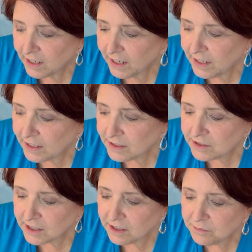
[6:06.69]
and
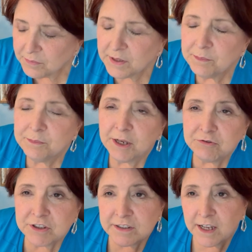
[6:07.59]

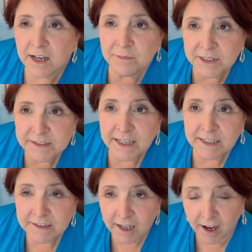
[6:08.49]
most of the time it's deck
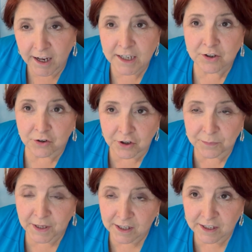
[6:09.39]
9 or
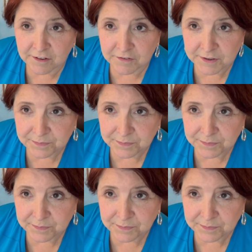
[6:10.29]
above.